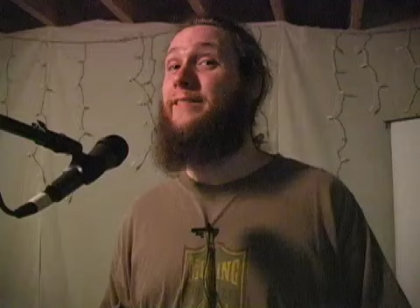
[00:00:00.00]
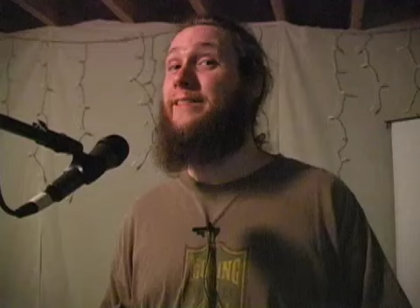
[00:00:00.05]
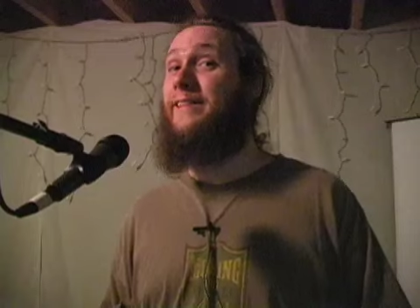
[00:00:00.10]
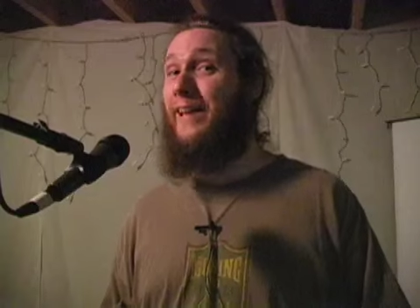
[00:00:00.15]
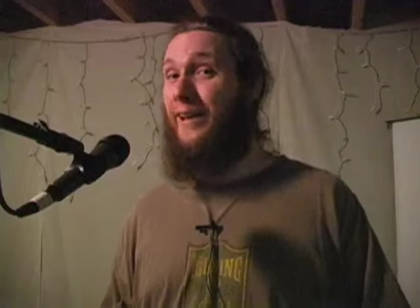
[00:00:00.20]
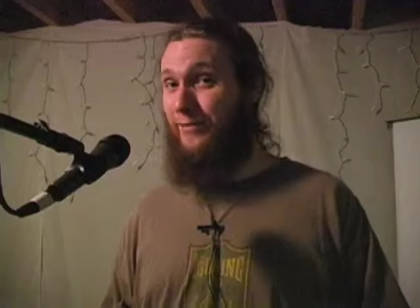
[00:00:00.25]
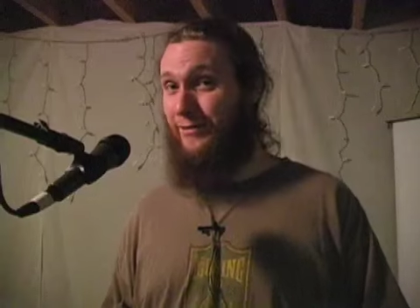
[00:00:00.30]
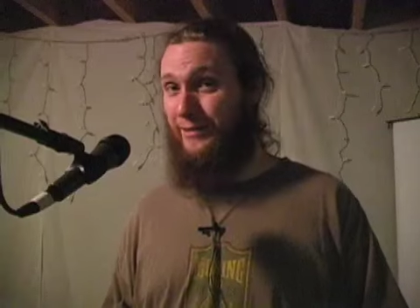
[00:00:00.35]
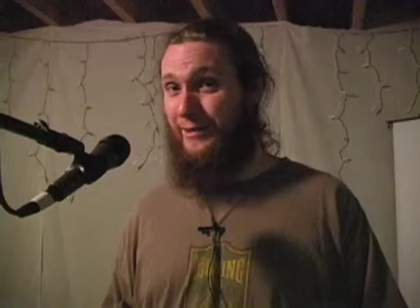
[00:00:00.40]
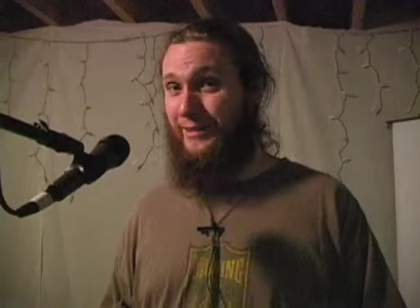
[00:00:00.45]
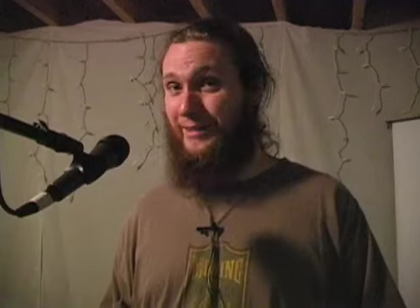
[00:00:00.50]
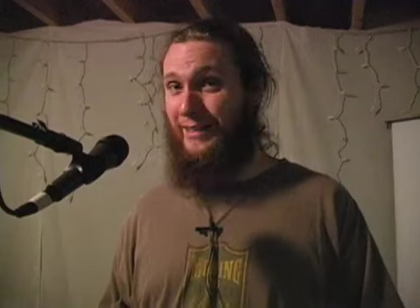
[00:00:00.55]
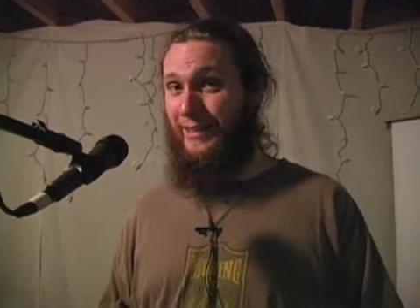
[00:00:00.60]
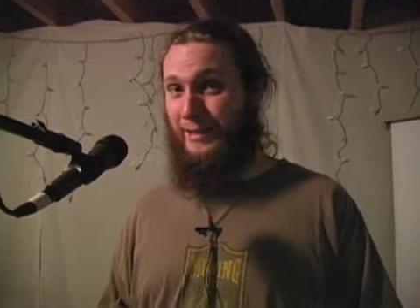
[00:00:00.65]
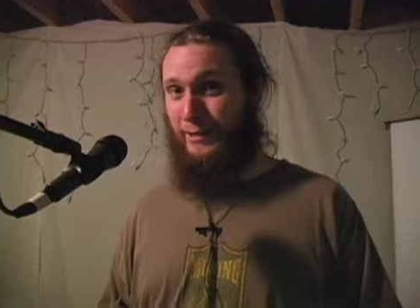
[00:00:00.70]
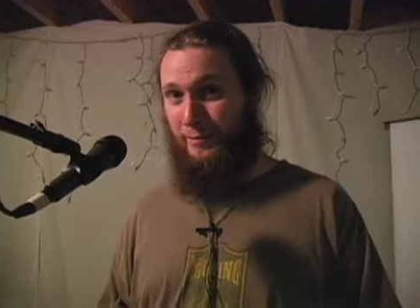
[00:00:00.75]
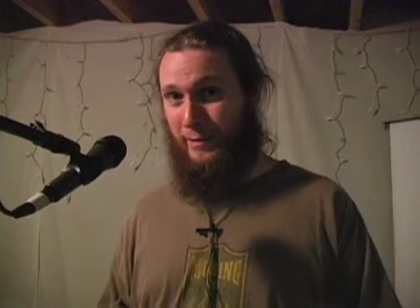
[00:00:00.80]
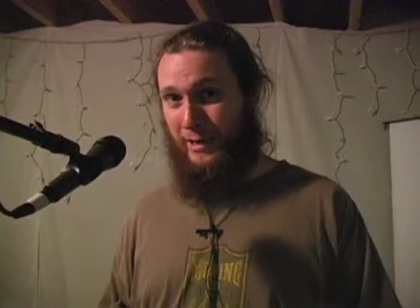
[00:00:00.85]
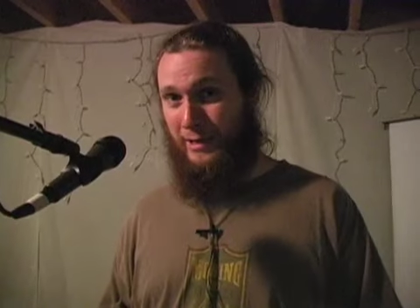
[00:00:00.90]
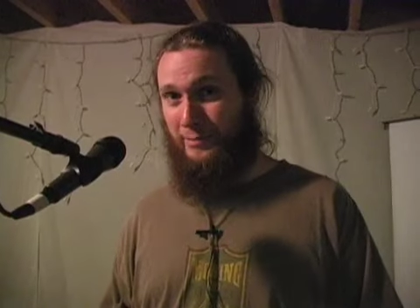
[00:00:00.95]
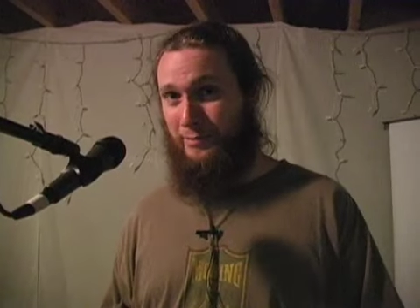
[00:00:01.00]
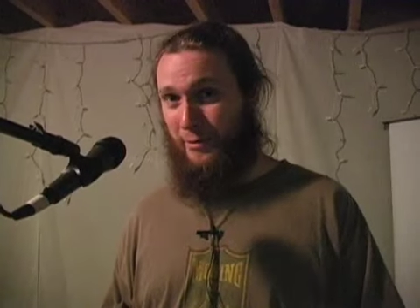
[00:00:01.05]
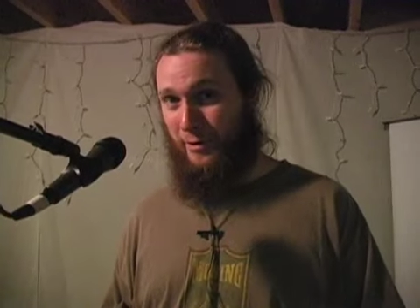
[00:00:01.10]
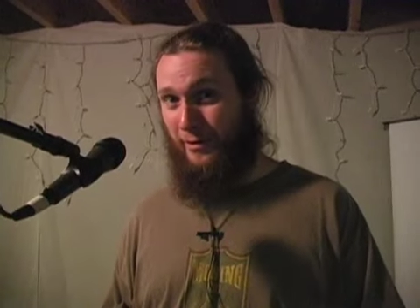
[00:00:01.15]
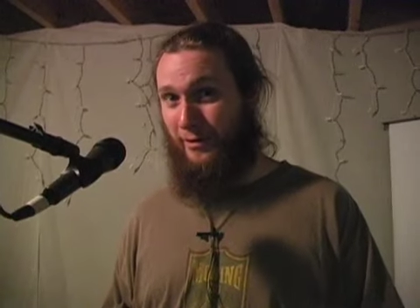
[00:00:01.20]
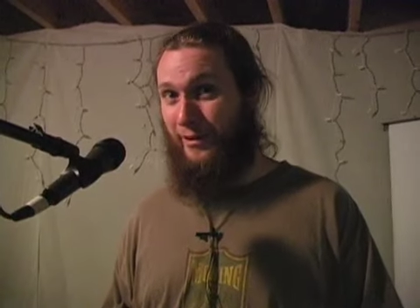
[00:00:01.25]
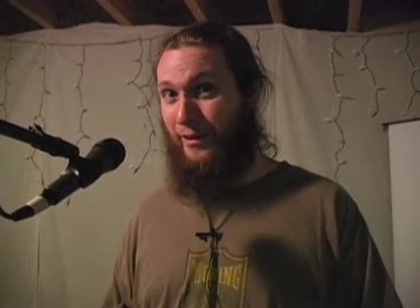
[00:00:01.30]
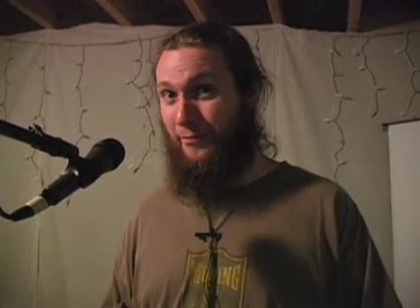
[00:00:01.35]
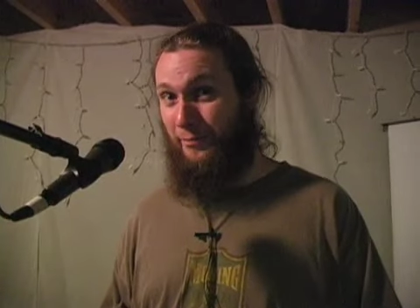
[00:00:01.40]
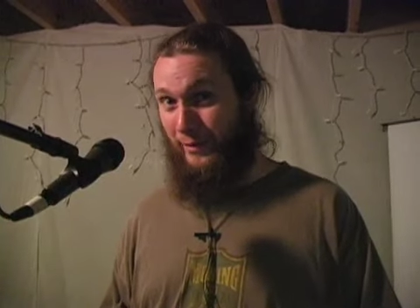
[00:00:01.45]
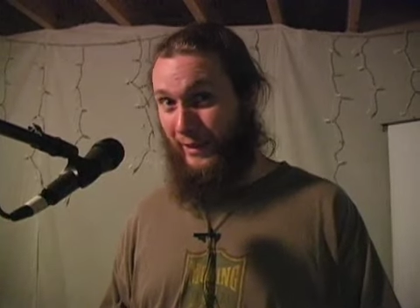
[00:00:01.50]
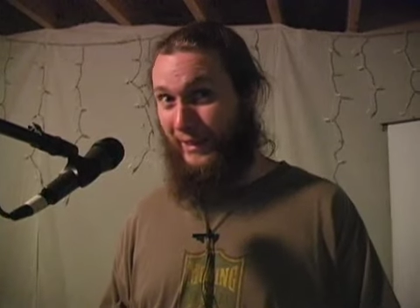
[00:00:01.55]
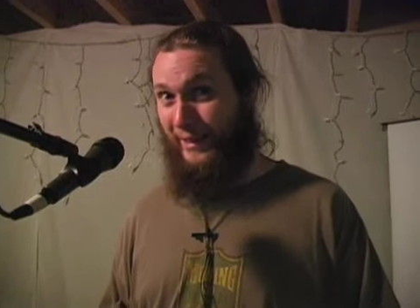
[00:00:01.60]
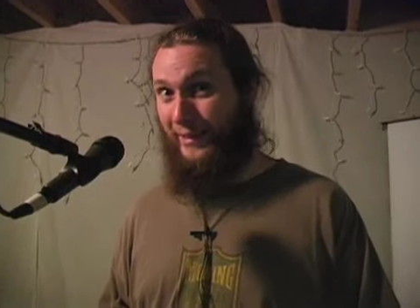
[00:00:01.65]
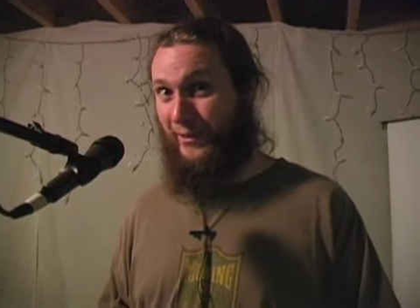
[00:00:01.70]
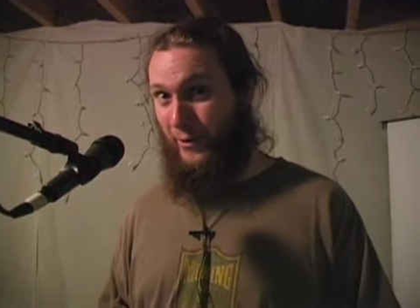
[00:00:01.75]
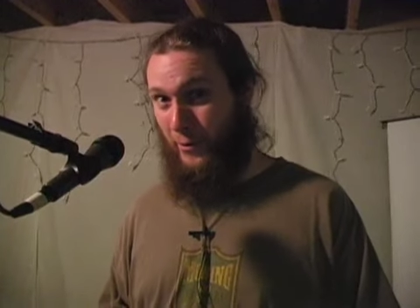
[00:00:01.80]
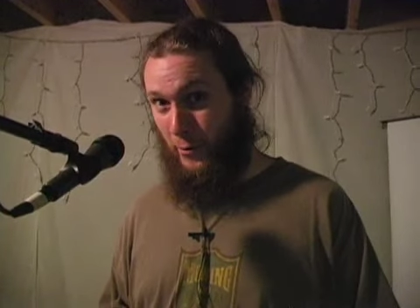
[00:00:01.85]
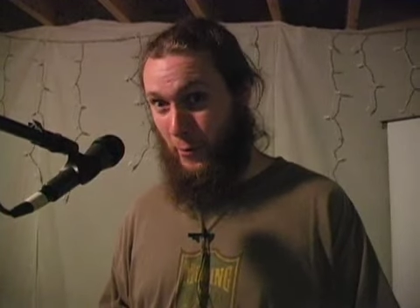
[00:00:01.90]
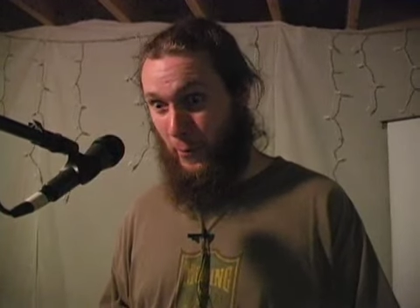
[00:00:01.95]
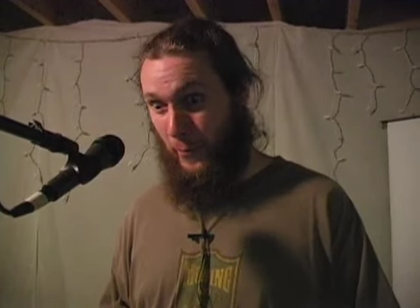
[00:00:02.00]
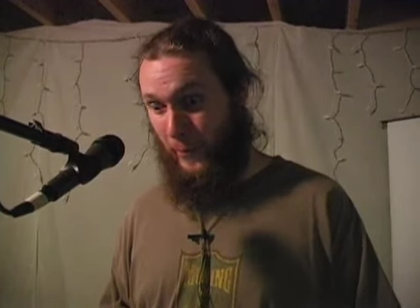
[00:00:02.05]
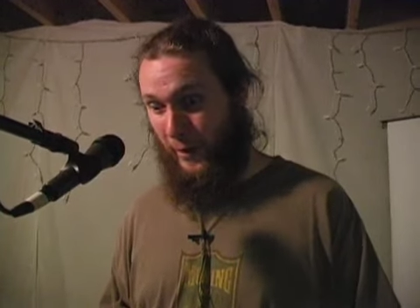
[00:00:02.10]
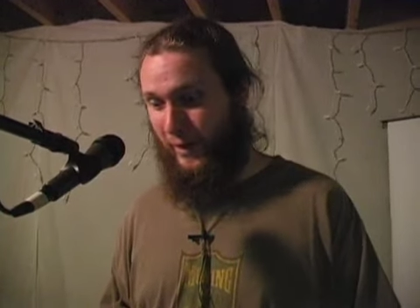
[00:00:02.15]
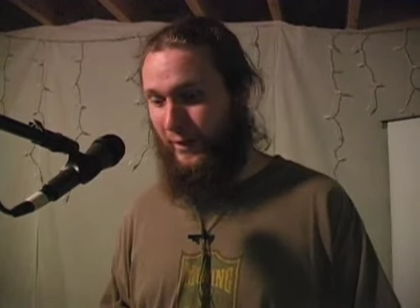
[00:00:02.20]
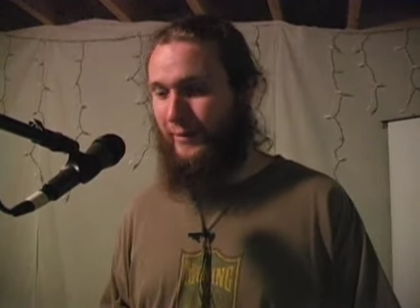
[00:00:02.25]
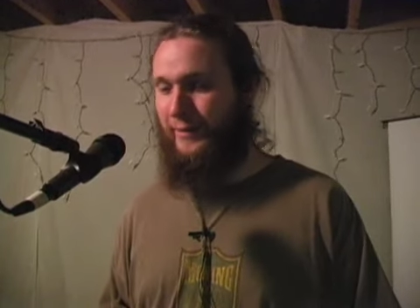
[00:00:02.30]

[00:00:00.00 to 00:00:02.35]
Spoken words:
definitely the best part of being home.